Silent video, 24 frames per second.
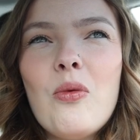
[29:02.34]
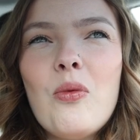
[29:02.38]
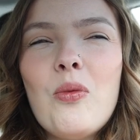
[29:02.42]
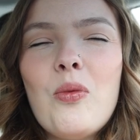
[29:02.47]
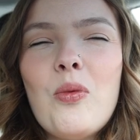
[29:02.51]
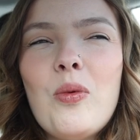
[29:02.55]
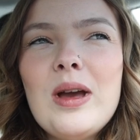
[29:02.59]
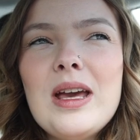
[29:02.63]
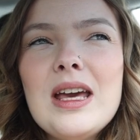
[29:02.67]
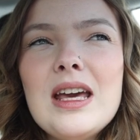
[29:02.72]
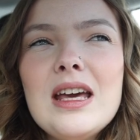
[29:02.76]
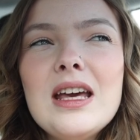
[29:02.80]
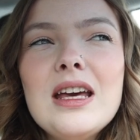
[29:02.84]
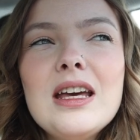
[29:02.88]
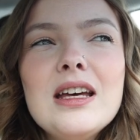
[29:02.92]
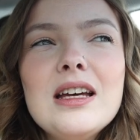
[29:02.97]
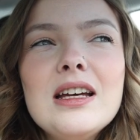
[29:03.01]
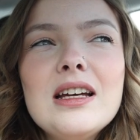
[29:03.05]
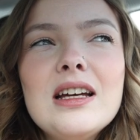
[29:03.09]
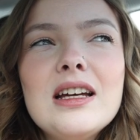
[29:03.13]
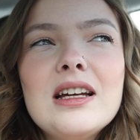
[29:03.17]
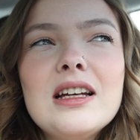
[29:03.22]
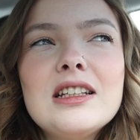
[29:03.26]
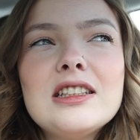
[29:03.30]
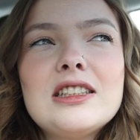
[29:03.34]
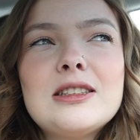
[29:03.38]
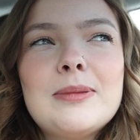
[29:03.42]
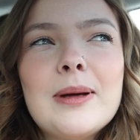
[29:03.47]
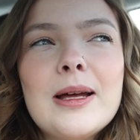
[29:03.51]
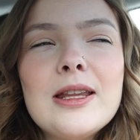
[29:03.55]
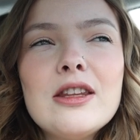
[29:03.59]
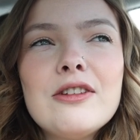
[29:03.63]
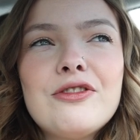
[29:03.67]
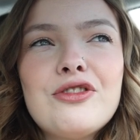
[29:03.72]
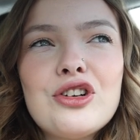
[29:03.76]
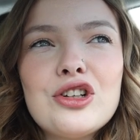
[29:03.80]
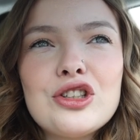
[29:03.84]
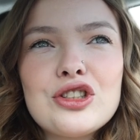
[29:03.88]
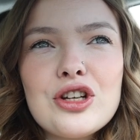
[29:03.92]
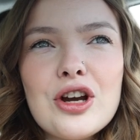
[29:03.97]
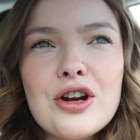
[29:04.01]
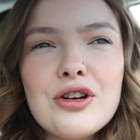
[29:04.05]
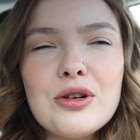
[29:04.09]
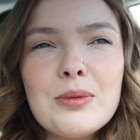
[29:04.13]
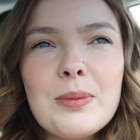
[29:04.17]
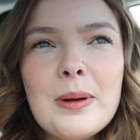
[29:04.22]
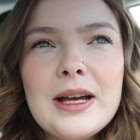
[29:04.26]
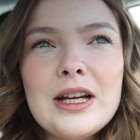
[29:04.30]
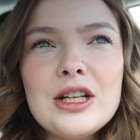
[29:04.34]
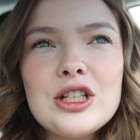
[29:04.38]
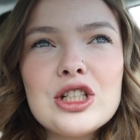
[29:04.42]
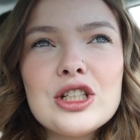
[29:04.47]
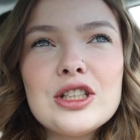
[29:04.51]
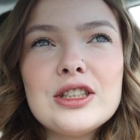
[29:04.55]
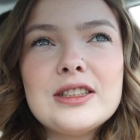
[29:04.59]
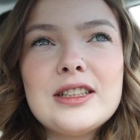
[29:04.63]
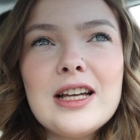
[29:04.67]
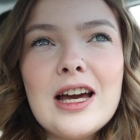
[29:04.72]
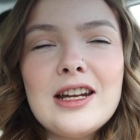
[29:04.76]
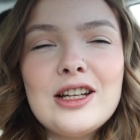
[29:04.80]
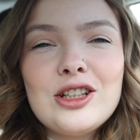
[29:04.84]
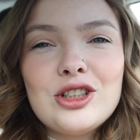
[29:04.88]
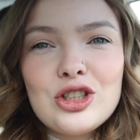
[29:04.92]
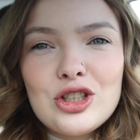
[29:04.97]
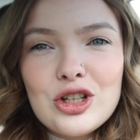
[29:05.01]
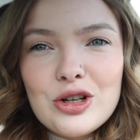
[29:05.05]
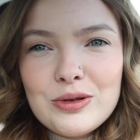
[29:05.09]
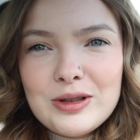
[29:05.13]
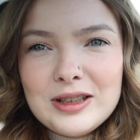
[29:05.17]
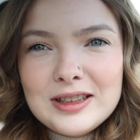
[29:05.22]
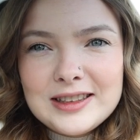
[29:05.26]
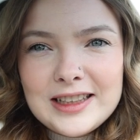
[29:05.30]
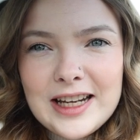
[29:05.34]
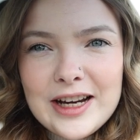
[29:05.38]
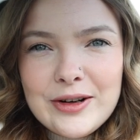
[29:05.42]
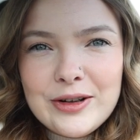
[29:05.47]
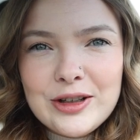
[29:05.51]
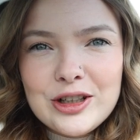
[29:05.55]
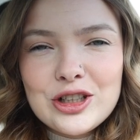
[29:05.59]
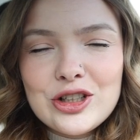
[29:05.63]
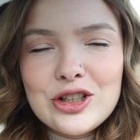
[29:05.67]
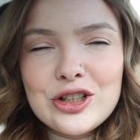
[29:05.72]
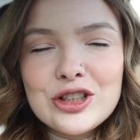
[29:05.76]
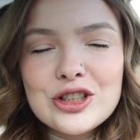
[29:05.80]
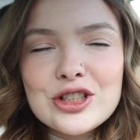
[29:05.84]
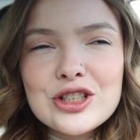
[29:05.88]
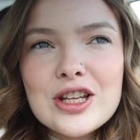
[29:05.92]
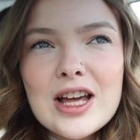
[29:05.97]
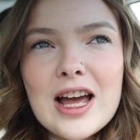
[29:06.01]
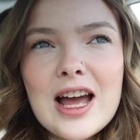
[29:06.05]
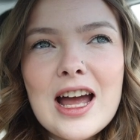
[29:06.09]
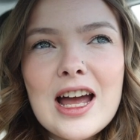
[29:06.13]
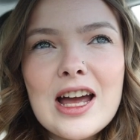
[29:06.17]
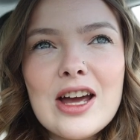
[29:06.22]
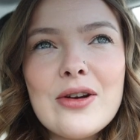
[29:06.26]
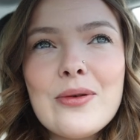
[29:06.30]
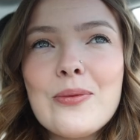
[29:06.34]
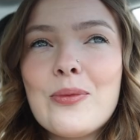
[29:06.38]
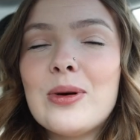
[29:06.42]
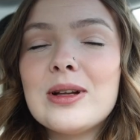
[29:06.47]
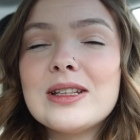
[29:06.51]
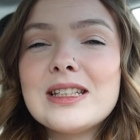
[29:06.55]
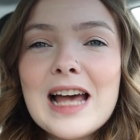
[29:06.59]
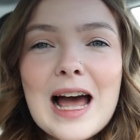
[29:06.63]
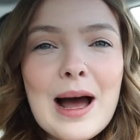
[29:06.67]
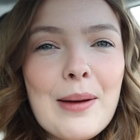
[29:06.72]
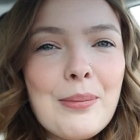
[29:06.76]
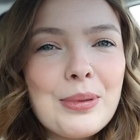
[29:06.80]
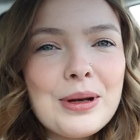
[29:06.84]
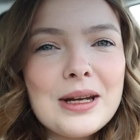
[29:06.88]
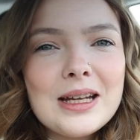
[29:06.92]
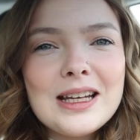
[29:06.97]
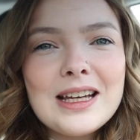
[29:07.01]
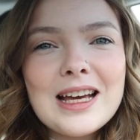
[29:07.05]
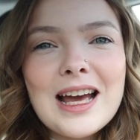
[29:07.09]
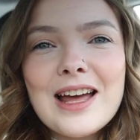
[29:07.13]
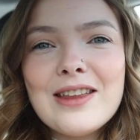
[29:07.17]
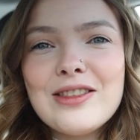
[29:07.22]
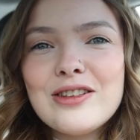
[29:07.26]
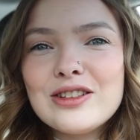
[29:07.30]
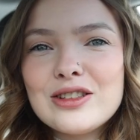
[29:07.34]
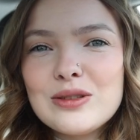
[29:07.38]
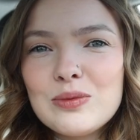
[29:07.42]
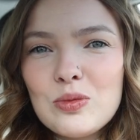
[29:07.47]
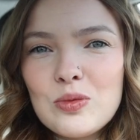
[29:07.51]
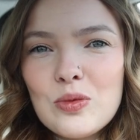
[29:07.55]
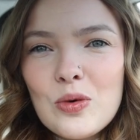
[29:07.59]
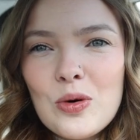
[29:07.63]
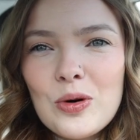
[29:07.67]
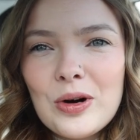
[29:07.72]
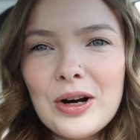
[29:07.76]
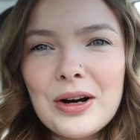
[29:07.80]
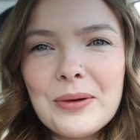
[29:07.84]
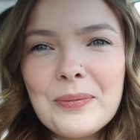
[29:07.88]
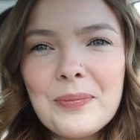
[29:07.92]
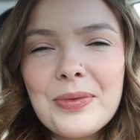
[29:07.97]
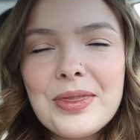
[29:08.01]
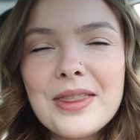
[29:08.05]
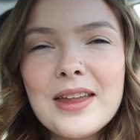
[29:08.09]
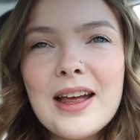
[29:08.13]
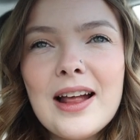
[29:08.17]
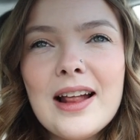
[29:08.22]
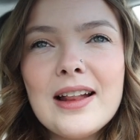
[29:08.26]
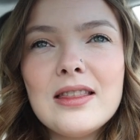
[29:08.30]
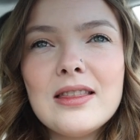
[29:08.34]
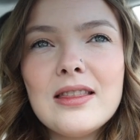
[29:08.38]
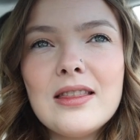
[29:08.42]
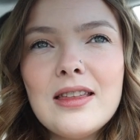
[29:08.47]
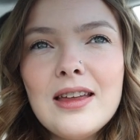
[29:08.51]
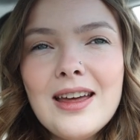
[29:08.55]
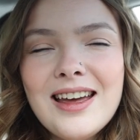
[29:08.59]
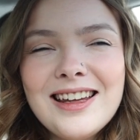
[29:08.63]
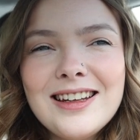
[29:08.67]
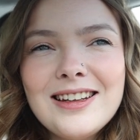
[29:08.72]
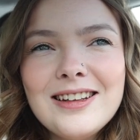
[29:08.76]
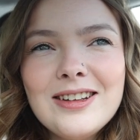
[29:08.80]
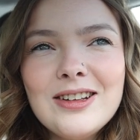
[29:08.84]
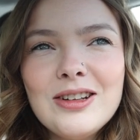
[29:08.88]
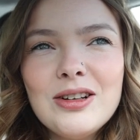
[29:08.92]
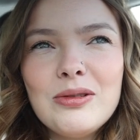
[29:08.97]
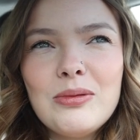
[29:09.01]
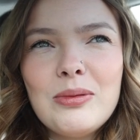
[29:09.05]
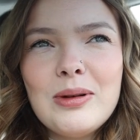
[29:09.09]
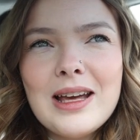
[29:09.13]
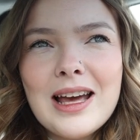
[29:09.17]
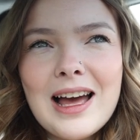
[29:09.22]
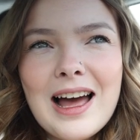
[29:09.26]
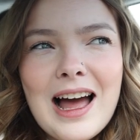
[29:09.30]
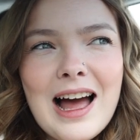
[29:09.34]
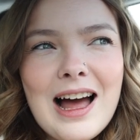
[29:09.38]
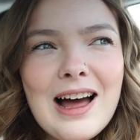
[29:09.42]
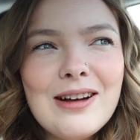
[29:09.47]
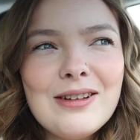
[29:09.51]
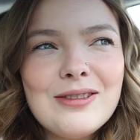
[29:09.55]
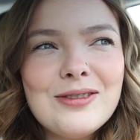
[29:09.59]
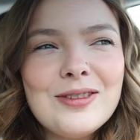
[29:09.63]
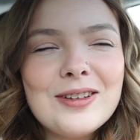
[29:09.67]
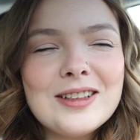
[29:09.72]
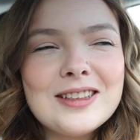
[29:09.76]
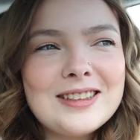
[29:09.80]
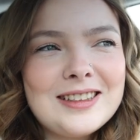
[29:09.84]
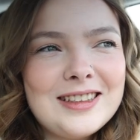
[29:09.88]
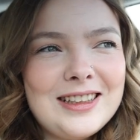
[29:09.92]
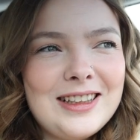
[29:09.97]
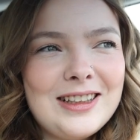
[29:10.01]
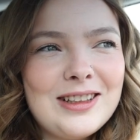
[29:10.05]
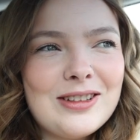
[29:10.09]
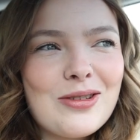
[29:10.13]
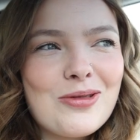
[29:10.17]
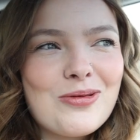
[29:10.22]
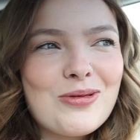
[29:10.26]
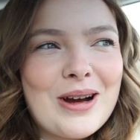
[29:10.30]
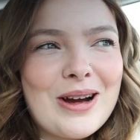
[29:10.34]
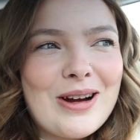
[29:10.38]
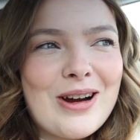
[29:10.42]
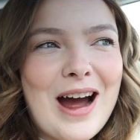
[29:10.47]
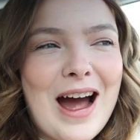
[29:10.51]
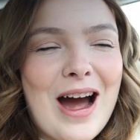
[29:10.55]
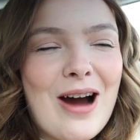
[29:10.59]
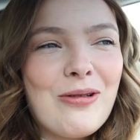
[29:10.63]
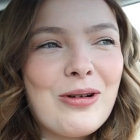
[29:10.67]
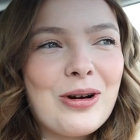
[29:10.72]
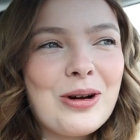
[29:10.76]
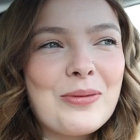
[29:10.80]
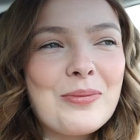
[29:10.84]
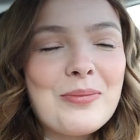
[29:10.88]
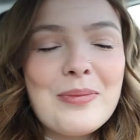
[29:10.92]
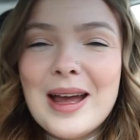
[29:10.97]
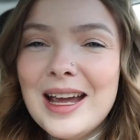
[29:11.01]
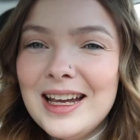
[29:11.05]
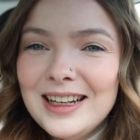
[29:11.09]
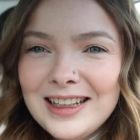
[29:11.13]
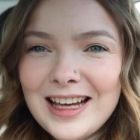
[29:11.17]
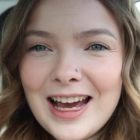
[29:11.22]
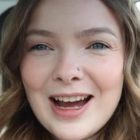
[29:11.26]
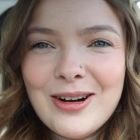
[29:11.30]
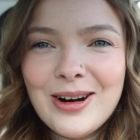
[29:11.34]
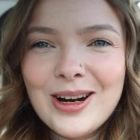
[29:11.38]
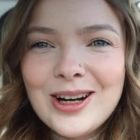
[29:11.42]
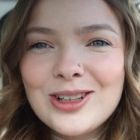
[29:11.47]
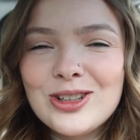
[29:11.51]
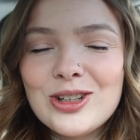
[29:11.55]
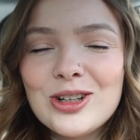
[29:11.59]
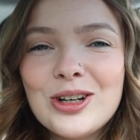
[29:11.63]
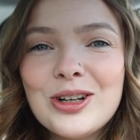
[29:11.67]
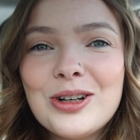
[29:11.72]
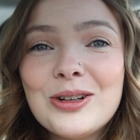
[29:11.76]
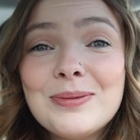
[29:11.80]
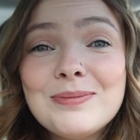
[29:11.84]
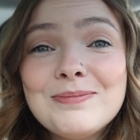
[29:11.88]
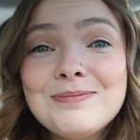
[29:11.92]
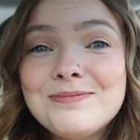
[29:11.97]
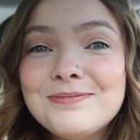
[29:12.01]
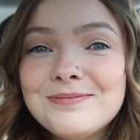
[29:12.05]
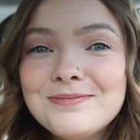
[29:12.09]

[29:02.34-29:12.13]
We spend the first 100 pages getting to know these characters and what's happening and this war. And then we have a scene where our main character